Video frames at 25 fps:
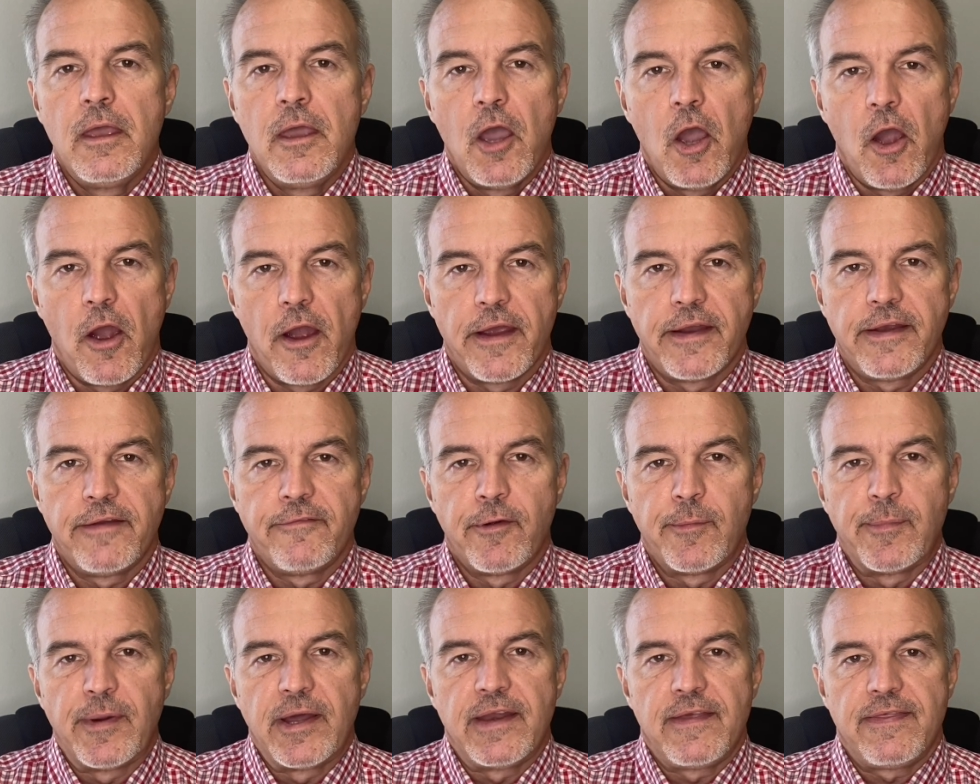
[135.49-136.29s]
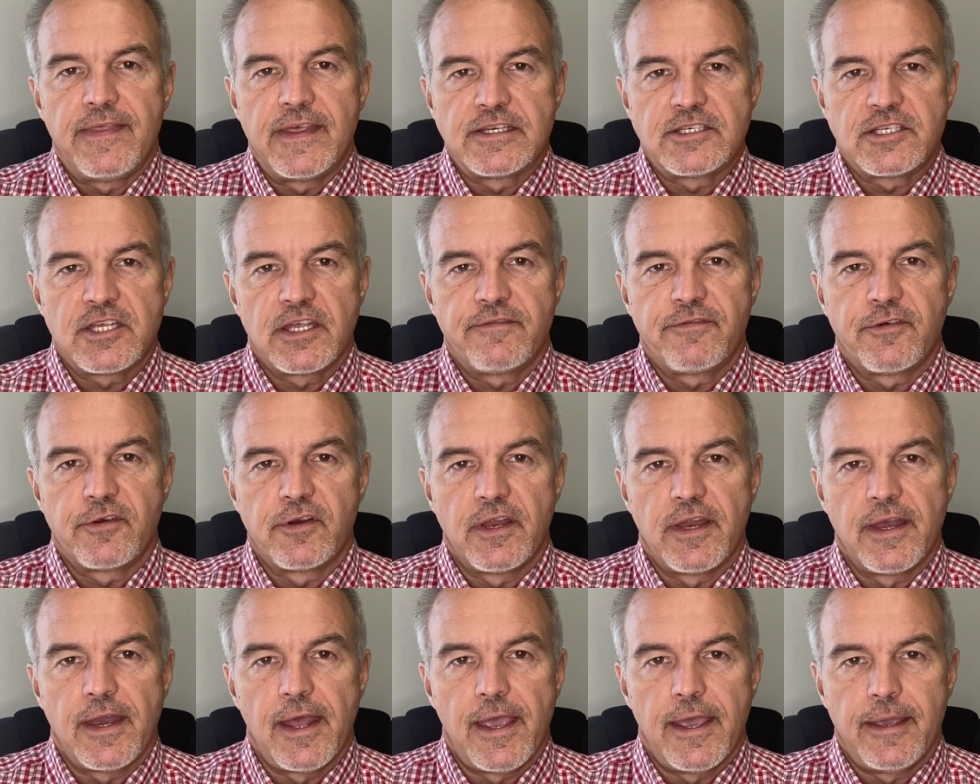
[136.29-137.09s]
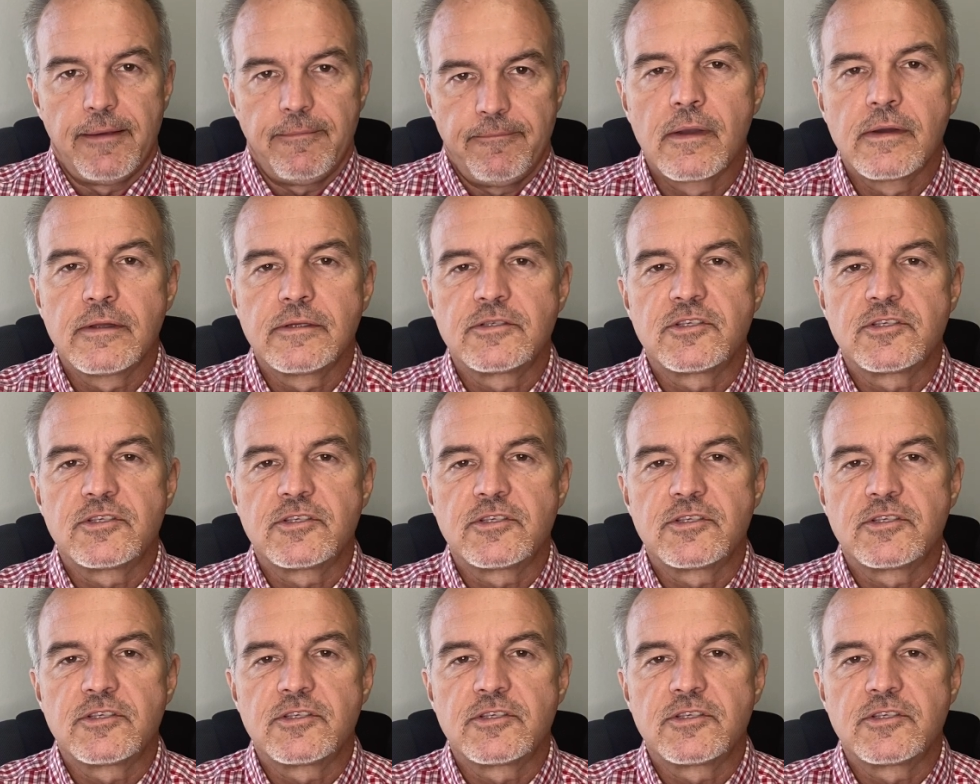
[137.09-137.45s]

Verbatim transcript: All right, everybody, that's it for today.